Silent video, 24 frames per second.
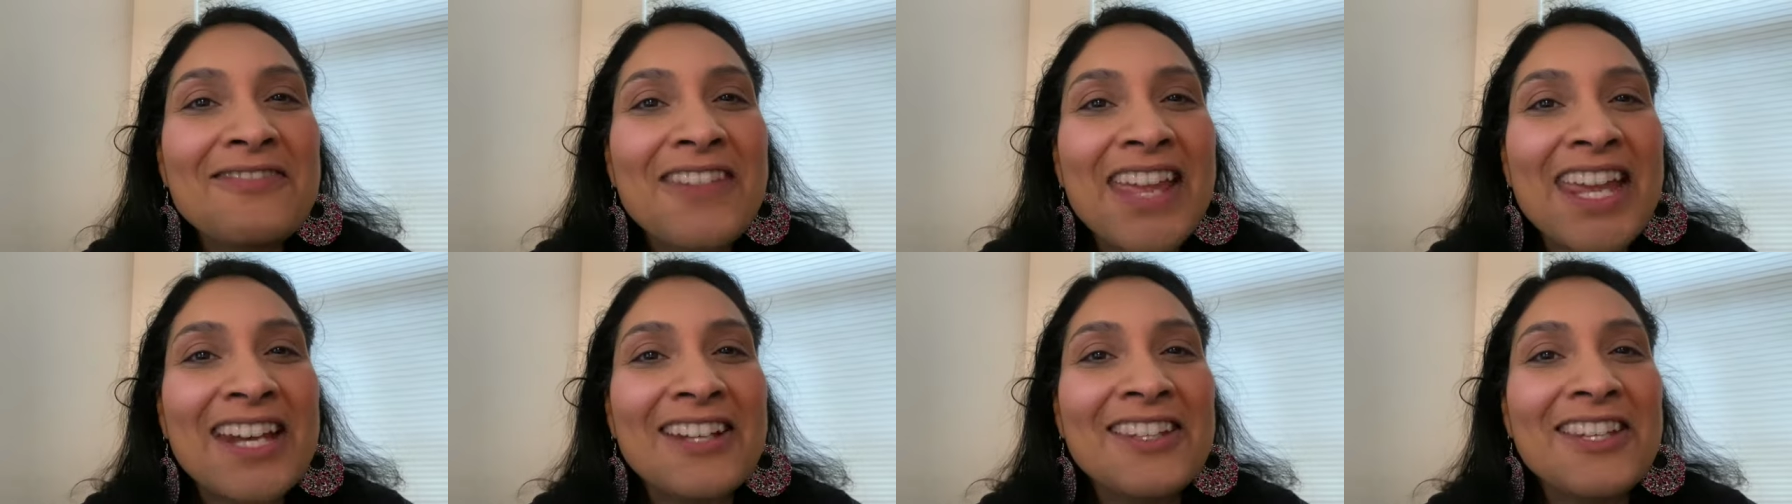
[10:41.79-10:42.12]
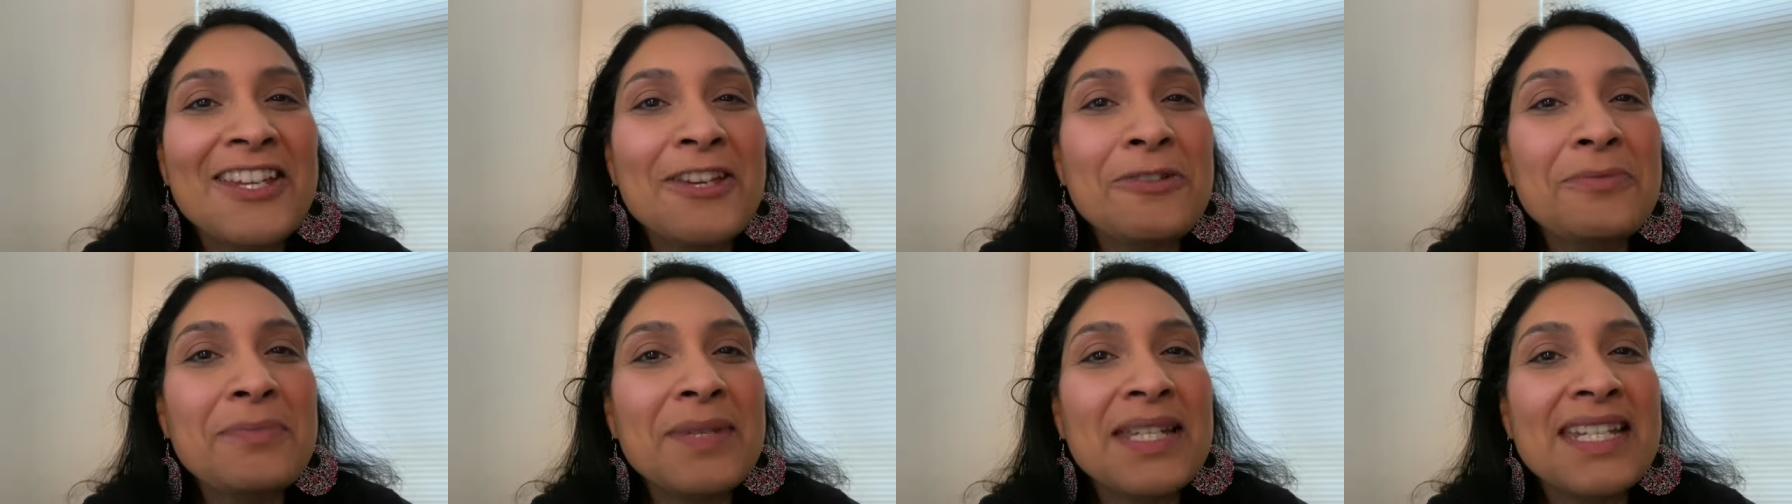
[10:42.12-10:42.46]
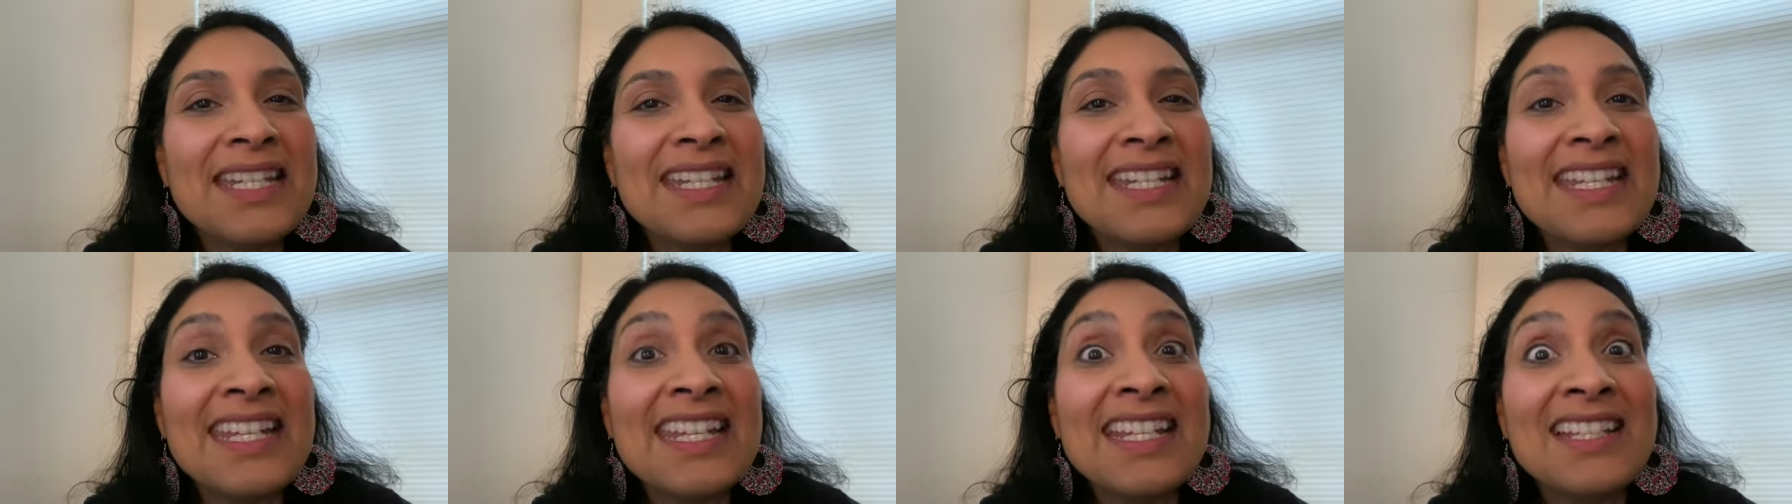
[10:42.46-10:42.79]
where the
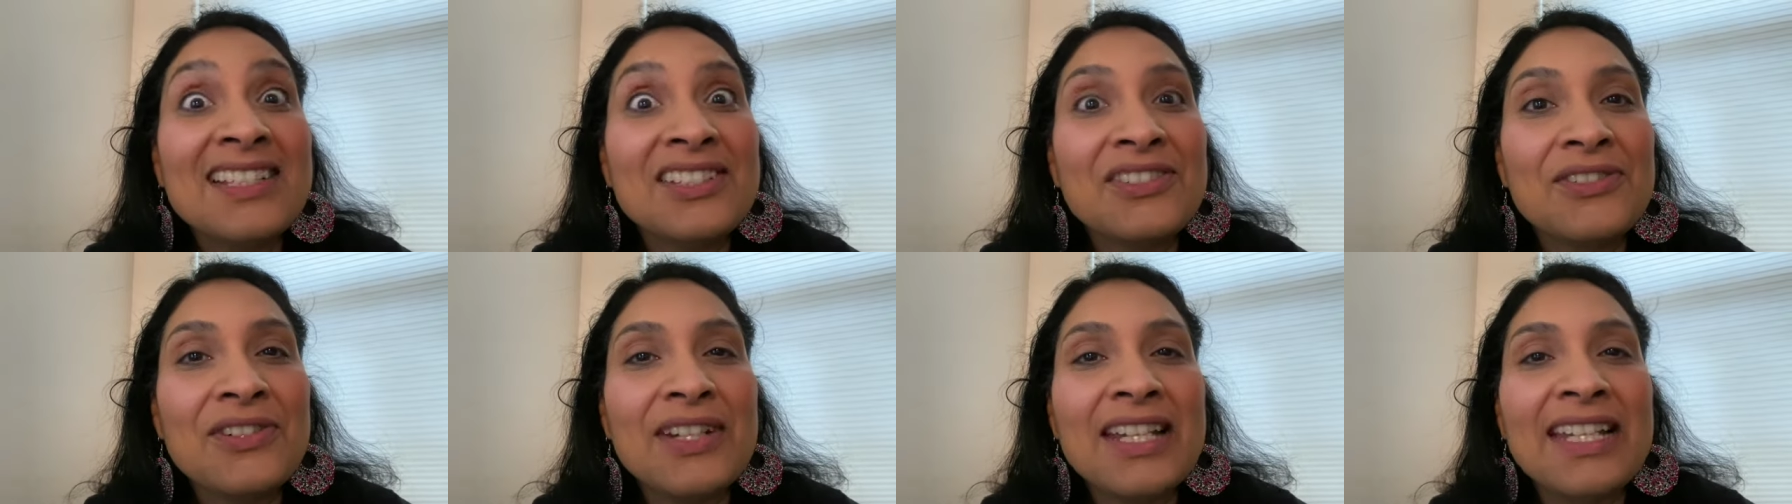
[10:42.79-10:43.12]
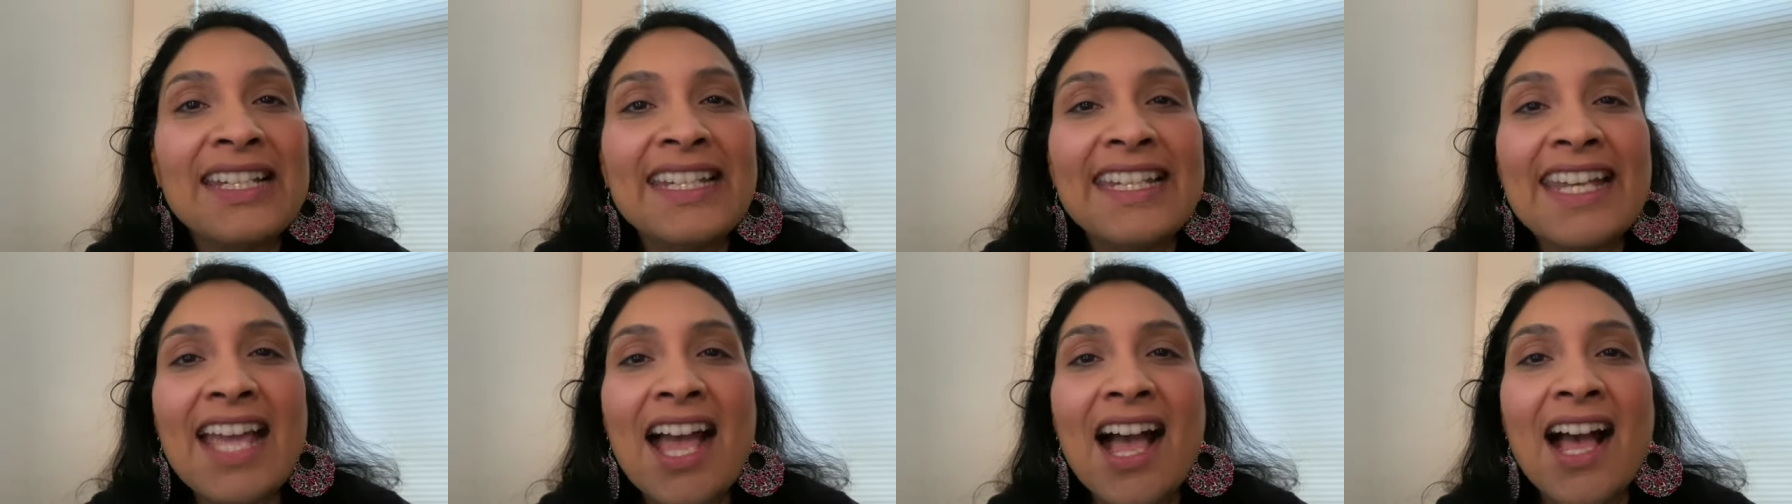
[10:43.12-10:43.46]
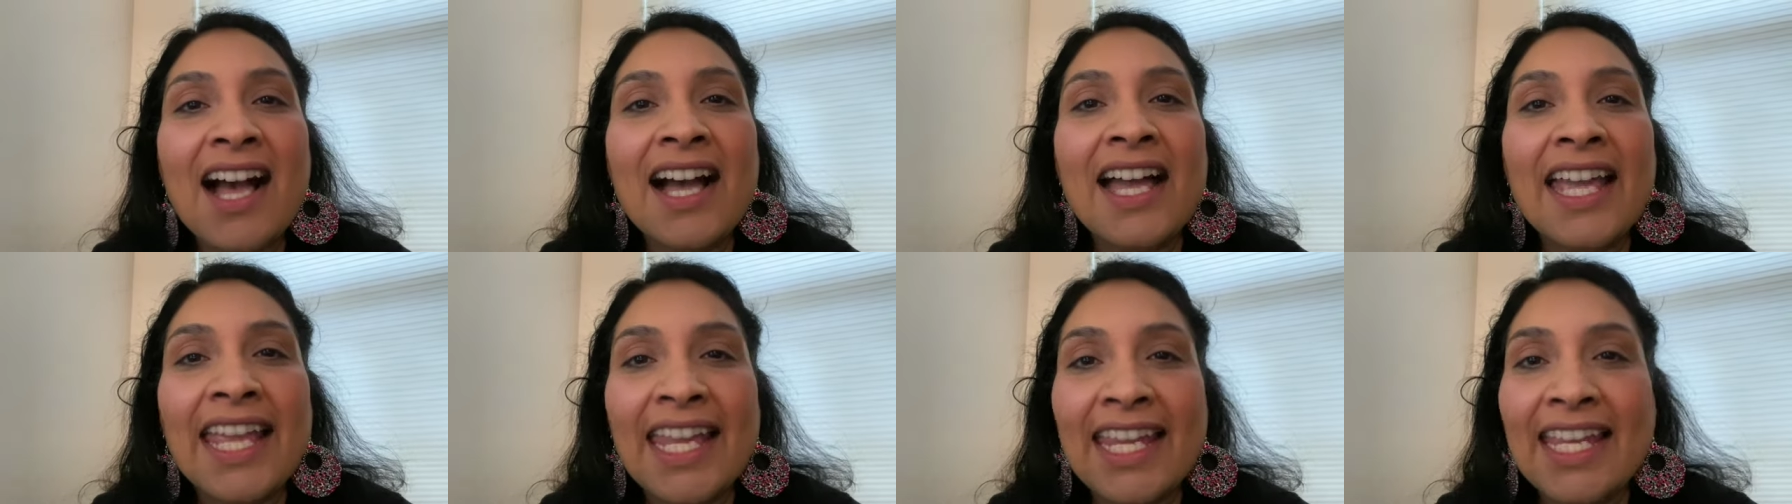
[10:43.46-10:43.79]
humidity is really
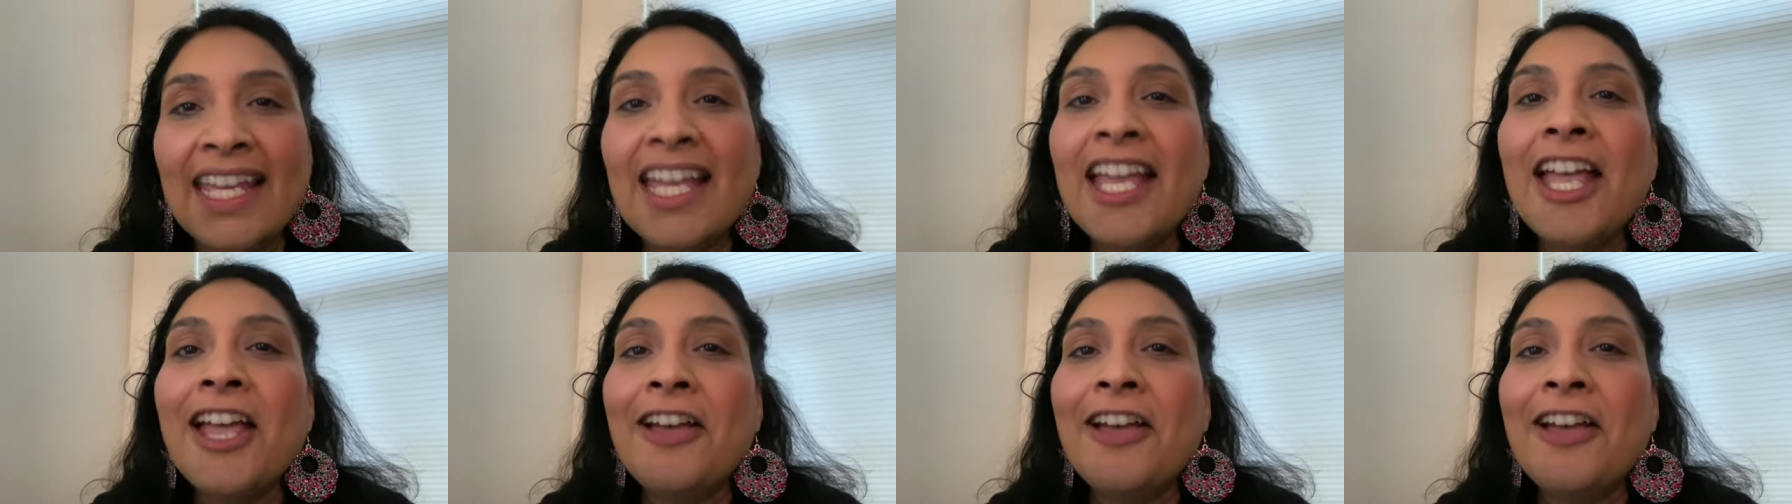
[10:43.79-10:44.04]
high,